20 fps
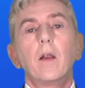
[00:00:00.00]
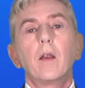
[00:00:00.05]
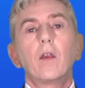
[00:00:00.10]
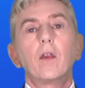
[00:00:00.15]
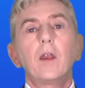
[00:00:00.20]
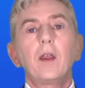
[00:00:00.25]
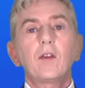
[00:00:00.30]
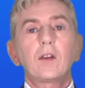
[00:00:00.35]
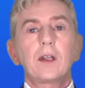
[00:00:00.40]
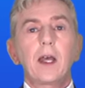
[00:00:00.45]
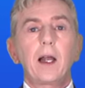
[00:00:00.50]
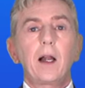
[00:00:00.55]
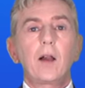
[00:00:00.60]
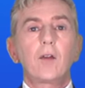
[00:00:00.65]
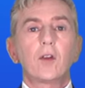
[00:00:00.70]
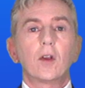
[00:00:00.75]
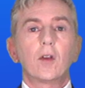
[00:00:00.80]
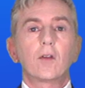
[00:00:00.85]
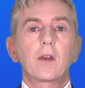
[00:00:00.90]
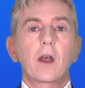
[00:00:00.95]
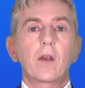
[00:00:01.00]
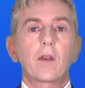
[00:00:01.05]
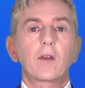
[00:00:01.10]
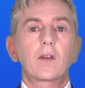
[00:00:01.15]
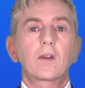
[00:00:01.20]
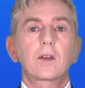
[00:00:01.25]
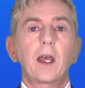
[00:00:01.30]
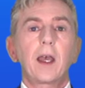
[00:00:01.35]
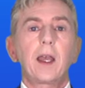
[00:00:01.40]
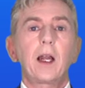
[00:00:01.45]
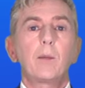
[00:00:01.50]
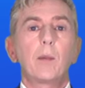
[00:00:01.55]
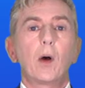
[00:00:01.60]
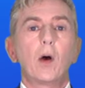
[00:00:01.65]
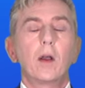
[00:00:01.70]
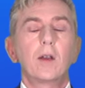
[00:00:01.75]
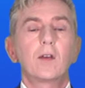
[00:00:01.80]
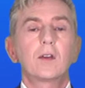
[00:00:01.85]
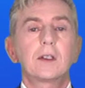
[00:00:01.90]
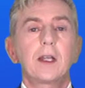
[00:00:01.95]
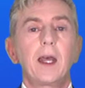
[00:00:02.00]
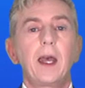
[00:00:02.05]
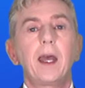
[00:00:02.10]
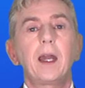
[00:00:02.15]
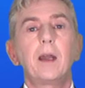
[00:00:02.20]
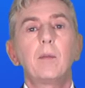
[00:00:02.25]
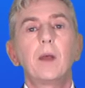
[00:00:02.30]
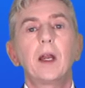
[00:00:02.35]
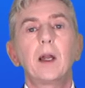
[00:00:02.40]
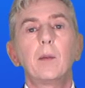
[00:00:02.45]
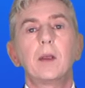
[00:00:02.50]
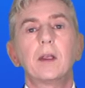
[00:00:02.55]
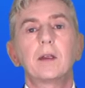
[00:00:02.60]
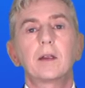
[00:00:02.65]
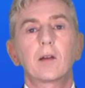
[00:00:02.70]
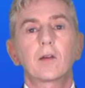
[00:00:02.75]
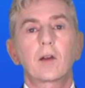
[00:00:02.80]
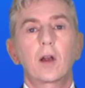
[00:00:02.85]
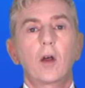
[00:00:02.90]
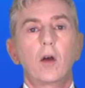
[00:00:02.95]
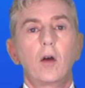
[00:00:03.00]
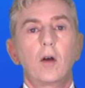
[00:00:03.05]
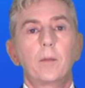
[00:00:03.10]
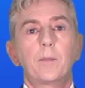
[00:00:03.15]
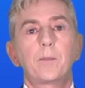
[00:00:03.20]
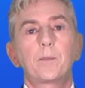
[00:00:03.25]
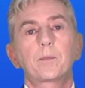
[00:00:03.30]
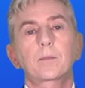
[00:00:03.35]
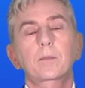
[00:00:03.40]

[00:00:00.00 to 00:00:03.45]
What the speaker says: This tells us that the scale bar is 10 millimeters long.